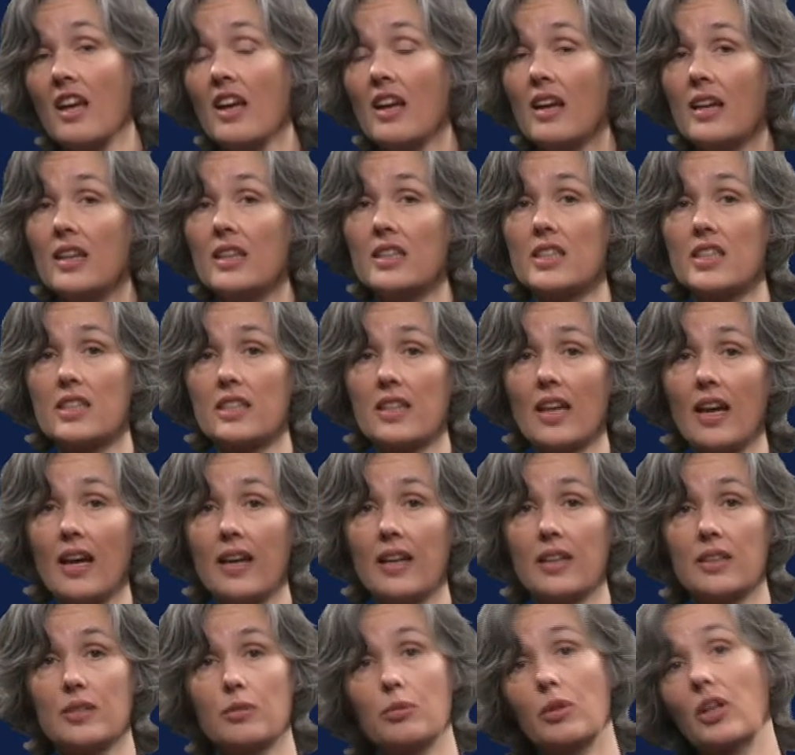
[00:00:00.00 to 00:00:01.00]

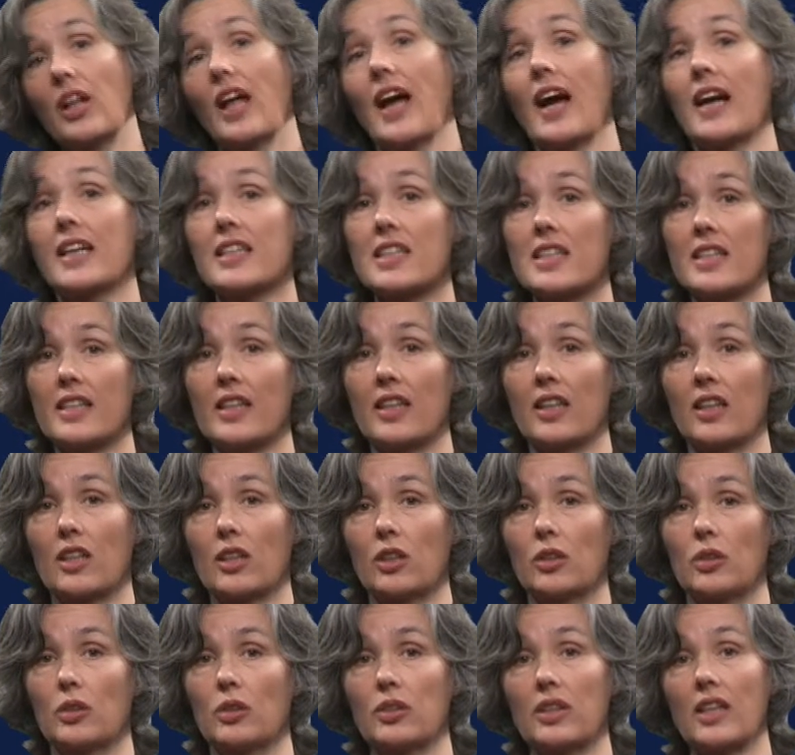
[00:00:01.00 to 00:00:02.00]
Instead, we'll actually
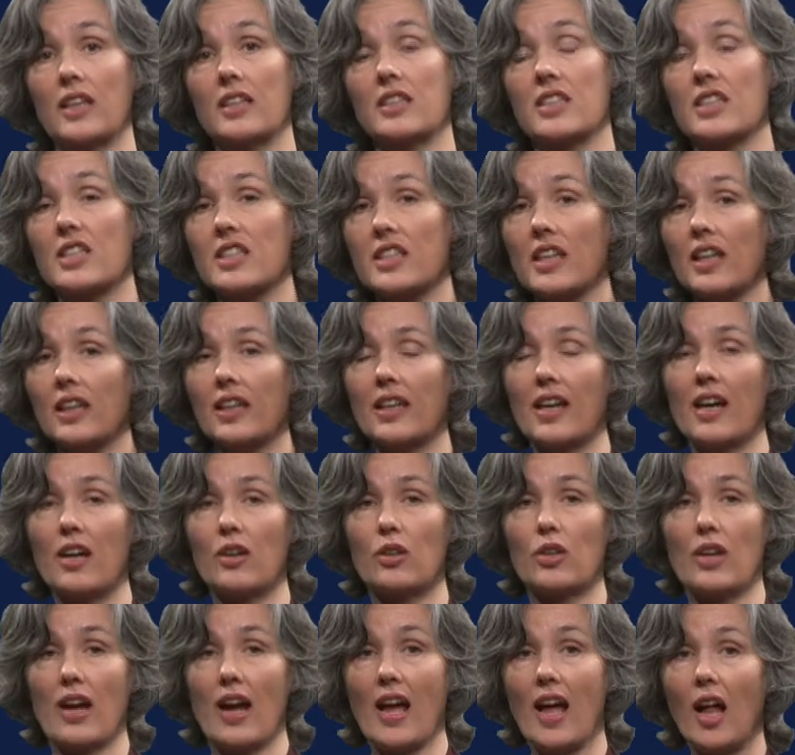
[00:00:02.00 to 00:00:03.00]
include ancilla
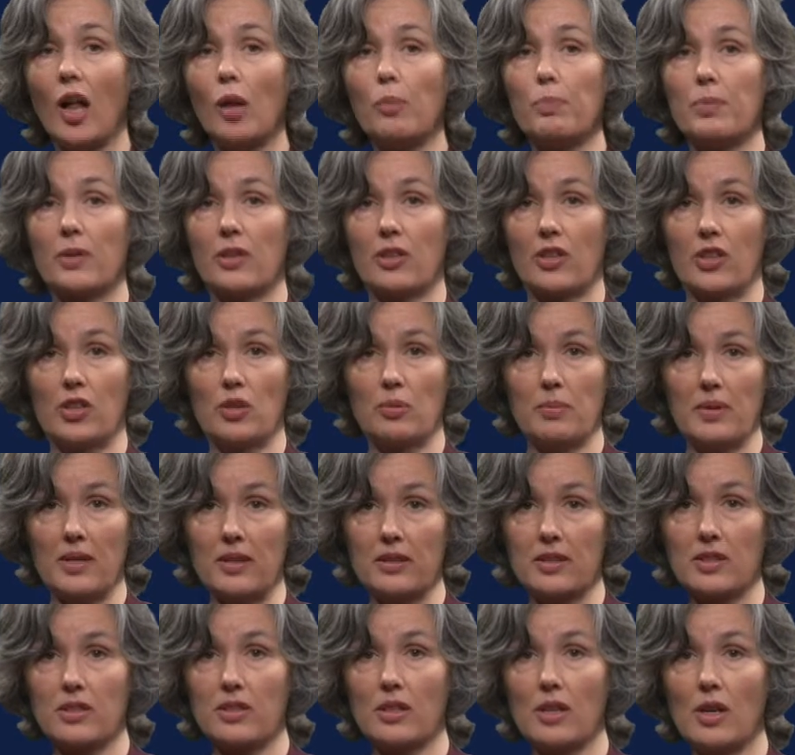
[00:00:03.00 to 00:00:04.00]
or helper
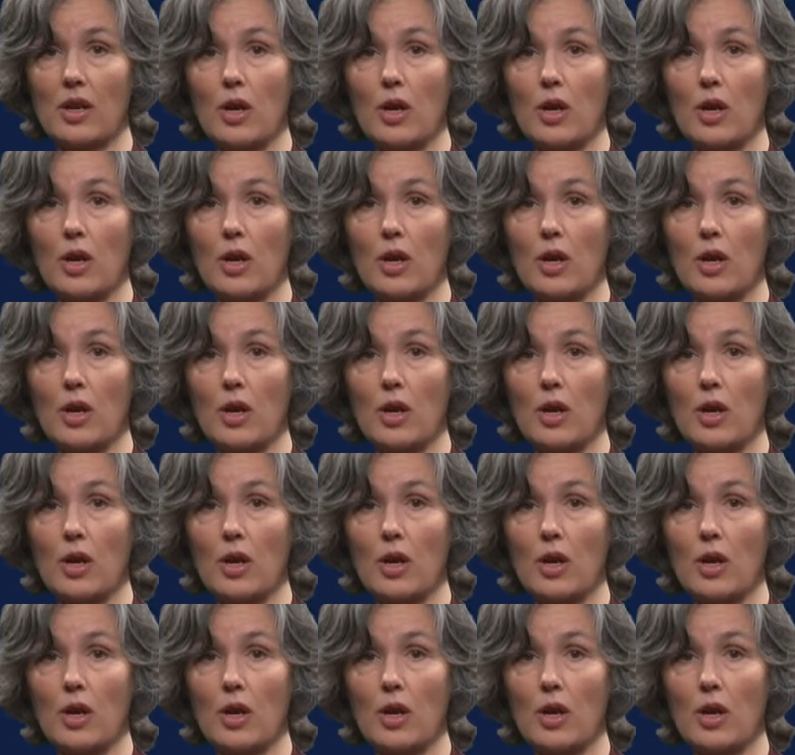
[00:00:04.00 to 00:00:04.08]
qubits,